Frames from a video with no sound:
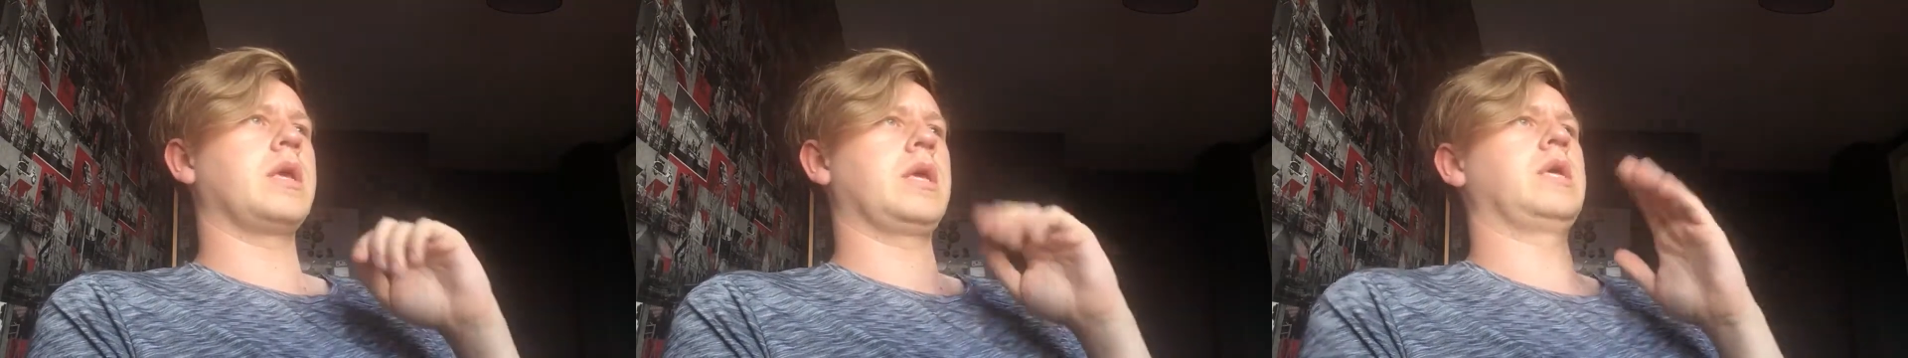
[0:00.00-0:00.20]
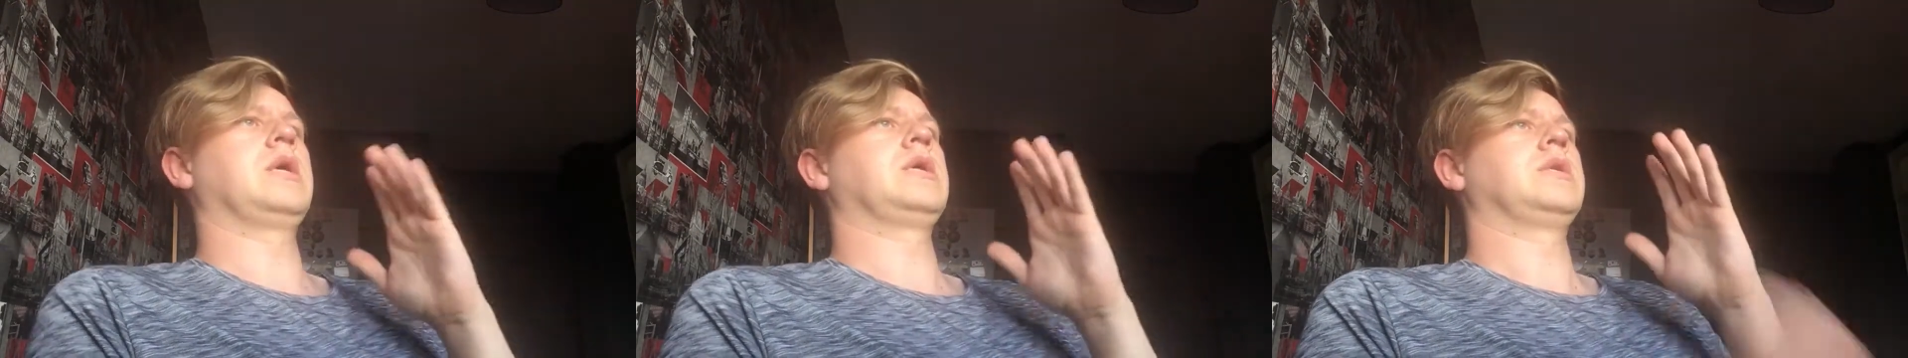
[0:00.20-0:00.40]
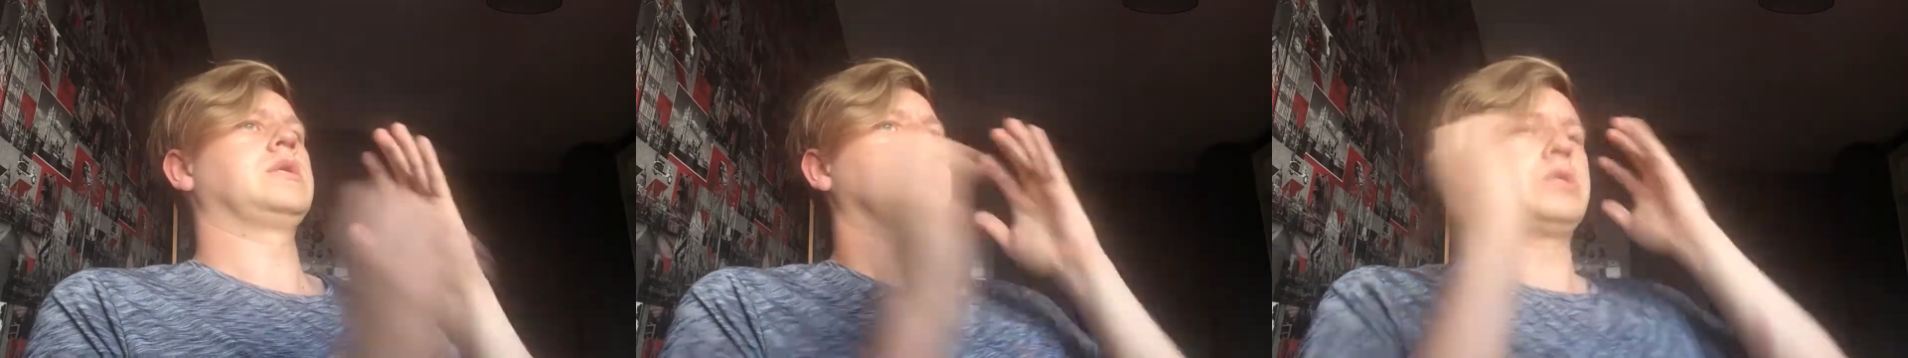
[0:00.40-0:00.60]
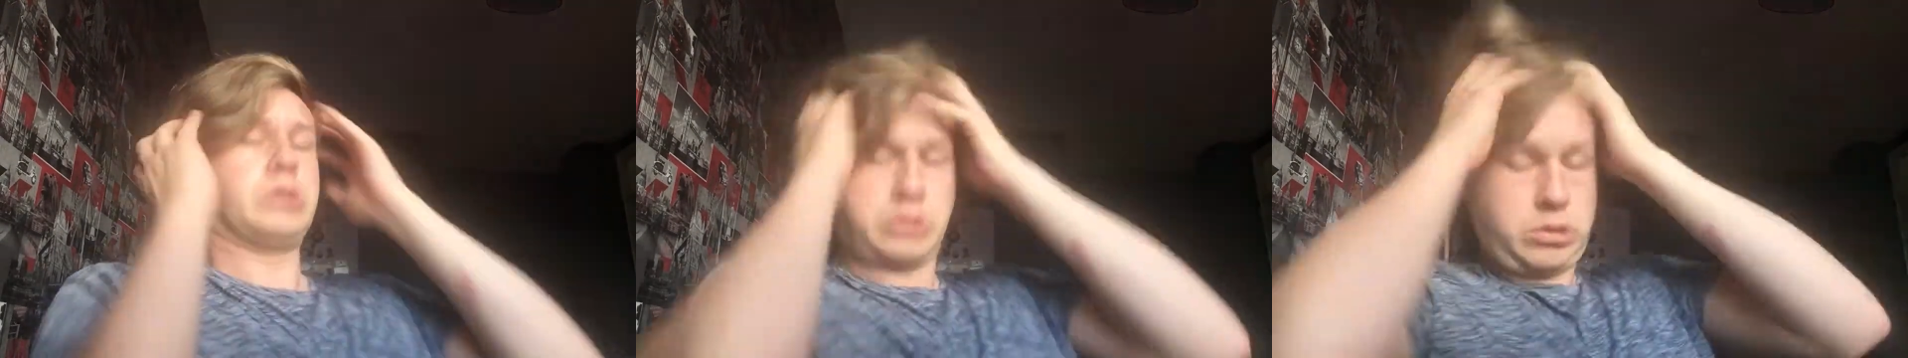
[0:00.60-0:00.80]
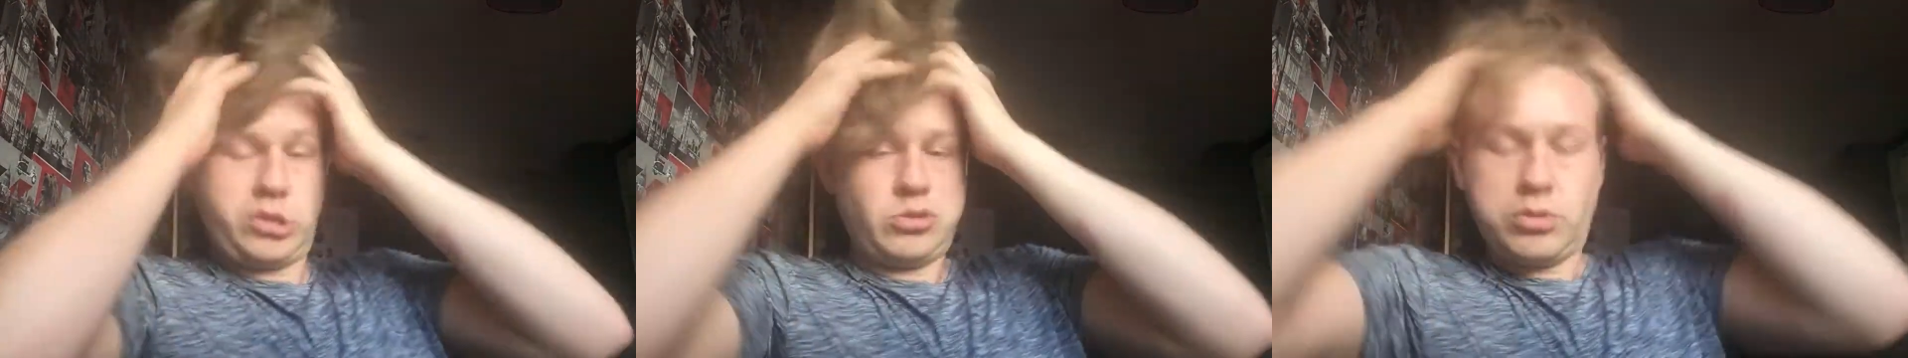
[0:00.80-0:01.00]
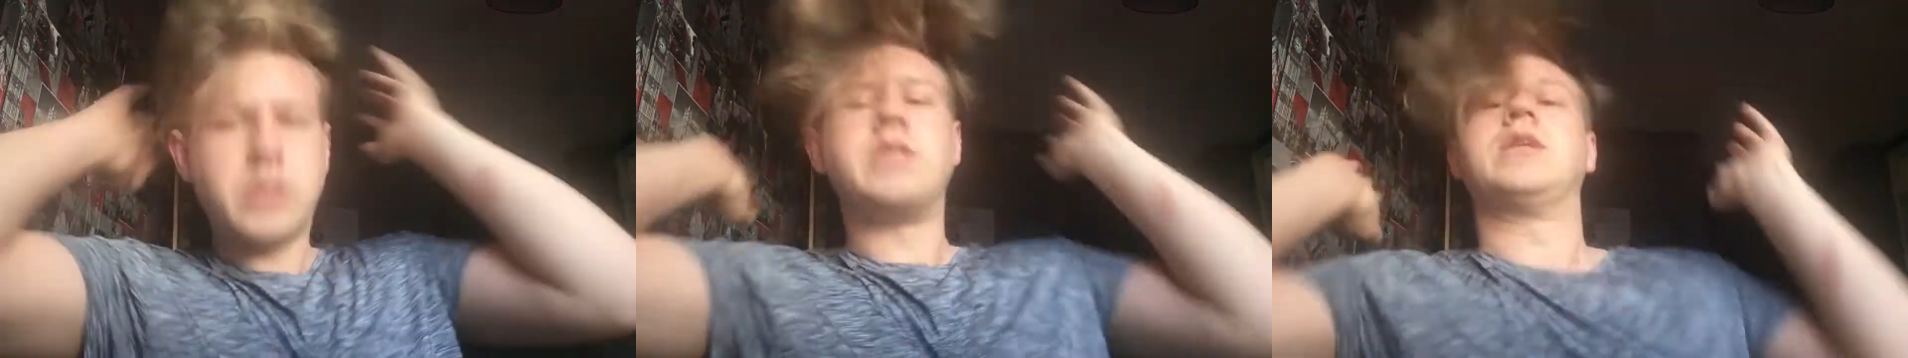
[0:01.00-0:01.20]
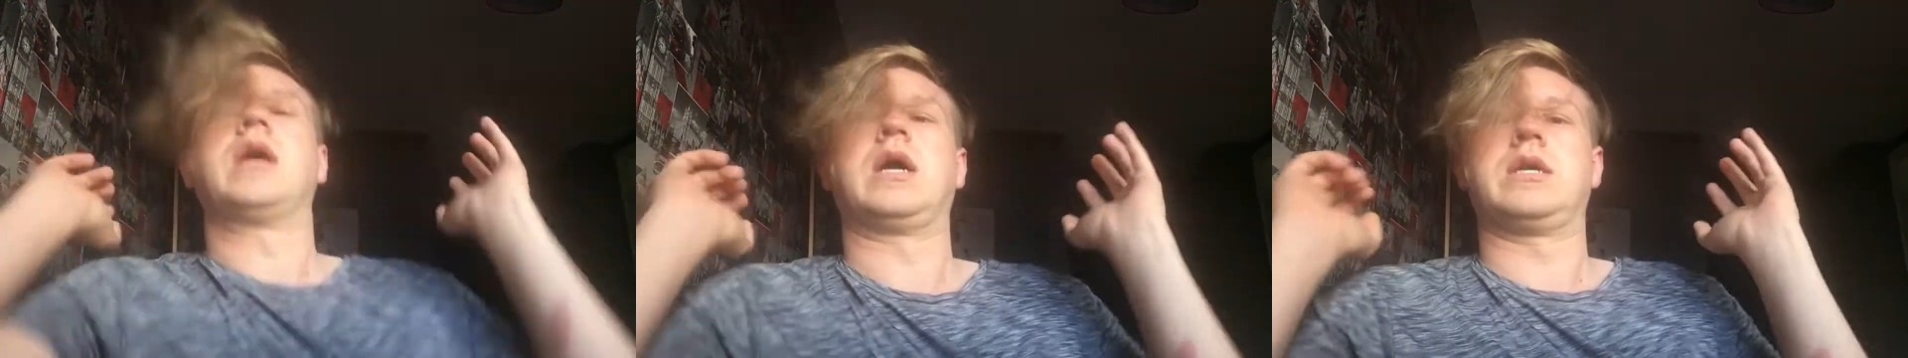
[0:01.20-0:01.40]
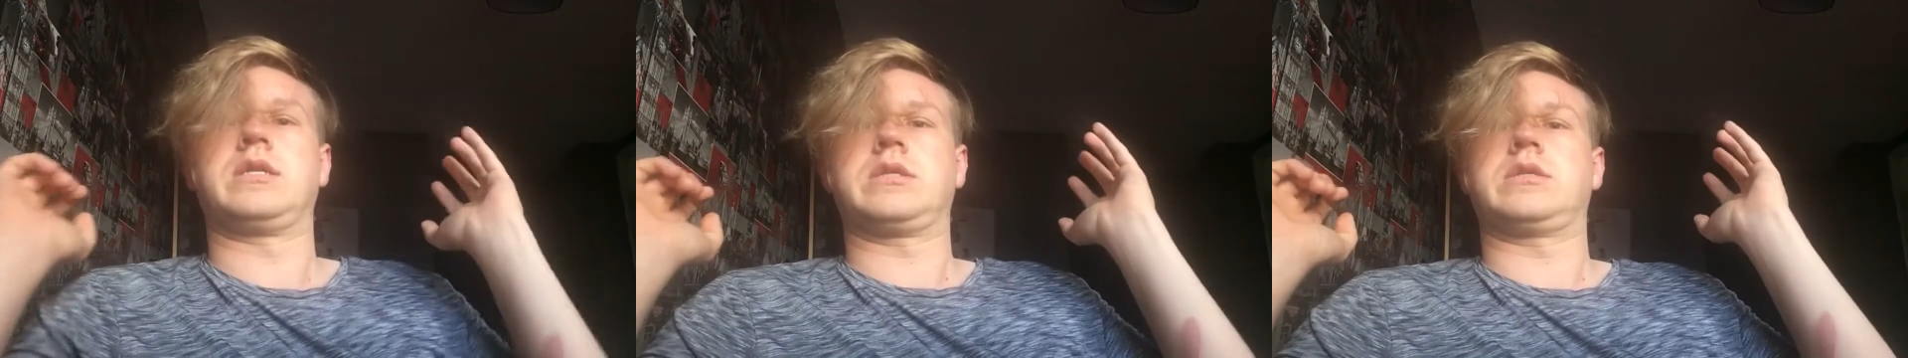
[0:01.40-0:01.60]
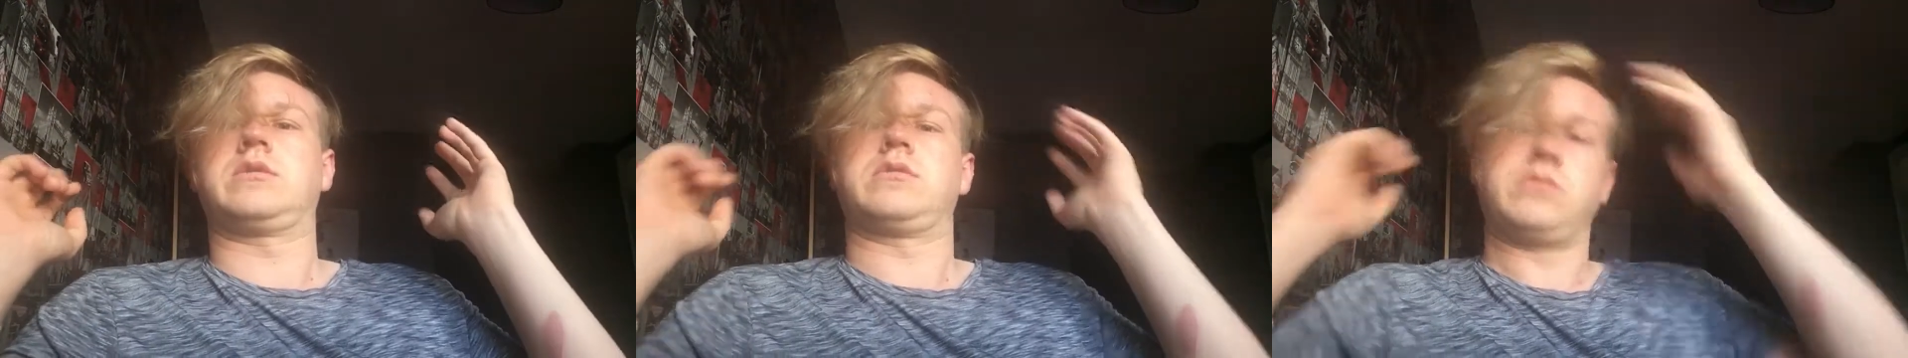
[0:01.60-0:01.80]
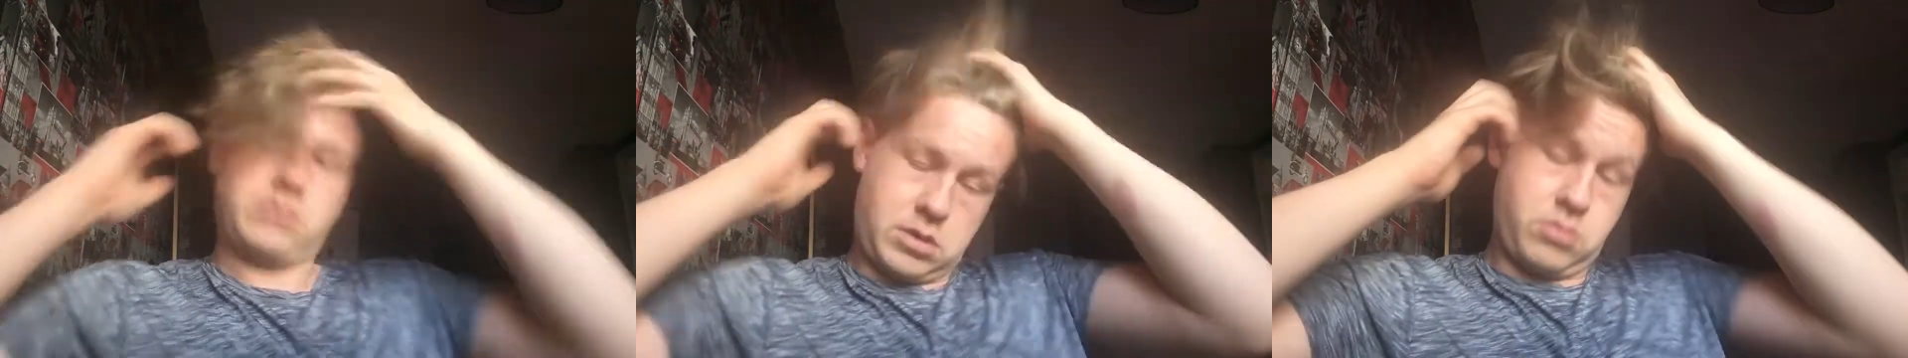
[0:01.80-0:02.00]
is doing that.
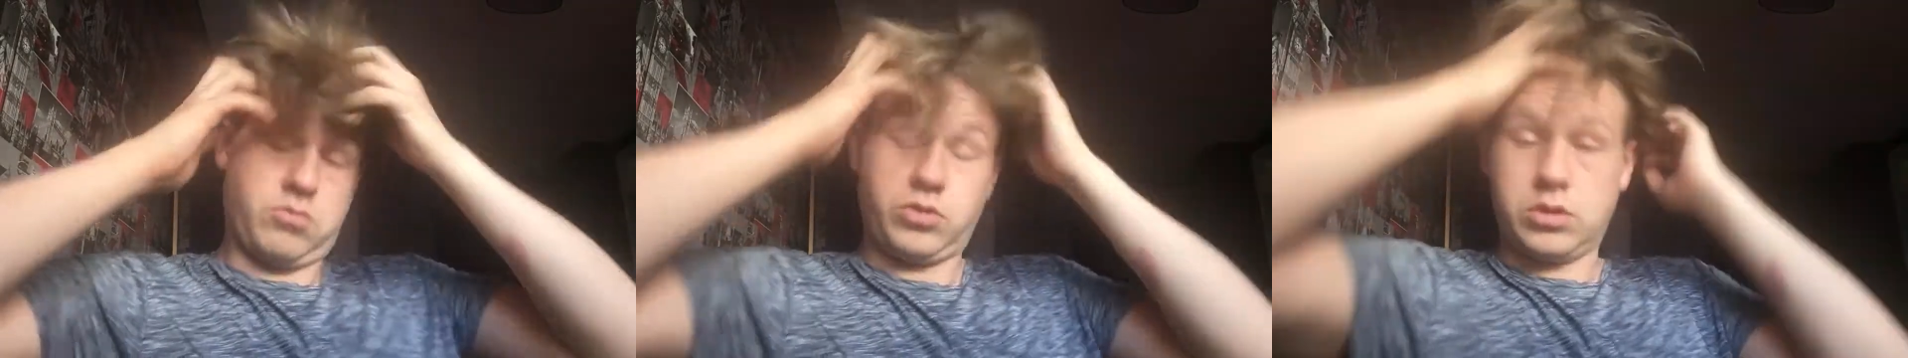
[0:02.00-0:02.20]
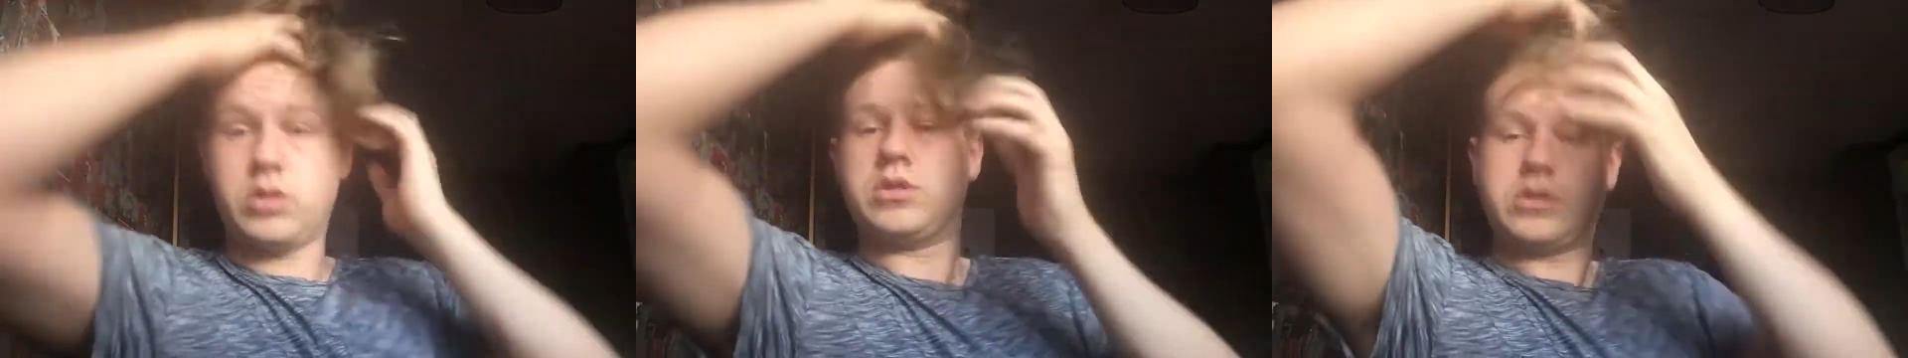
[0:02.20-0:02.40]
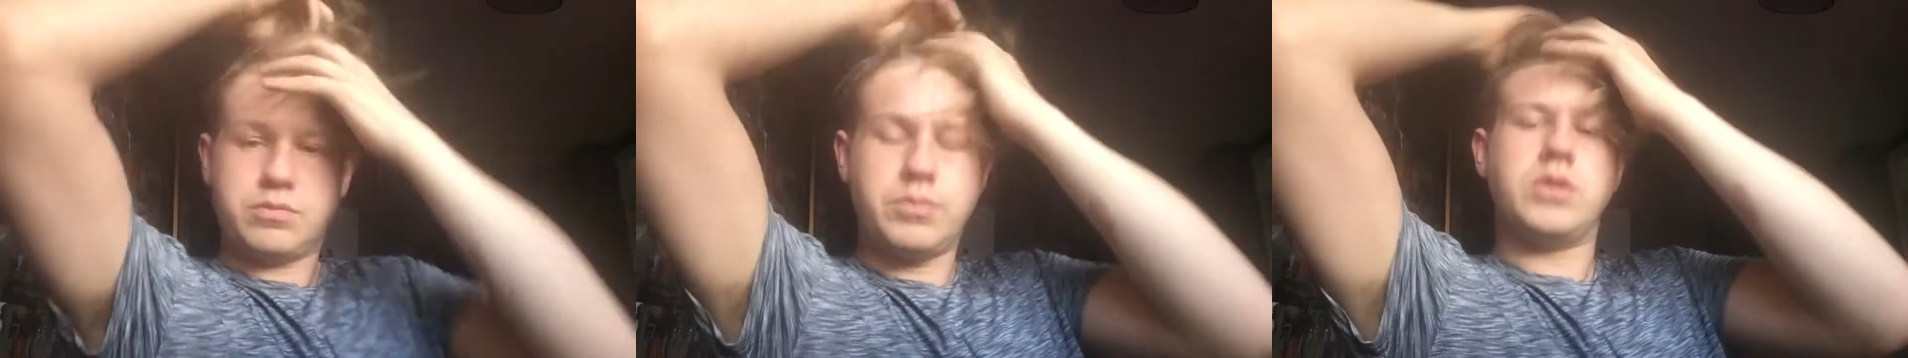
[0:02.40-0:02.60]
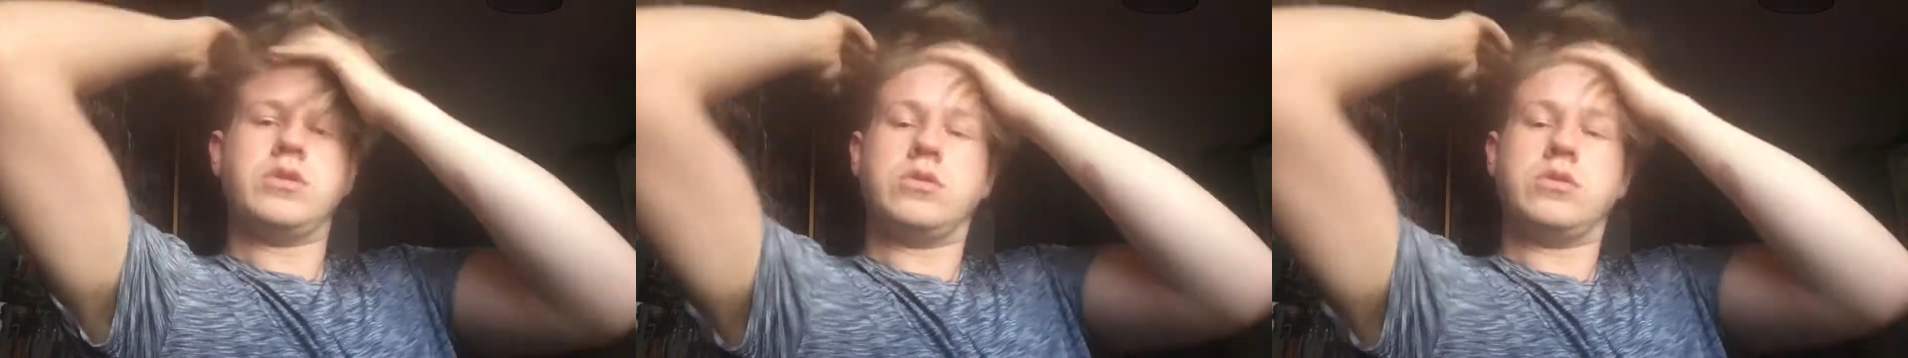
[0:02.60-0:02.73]
I want to be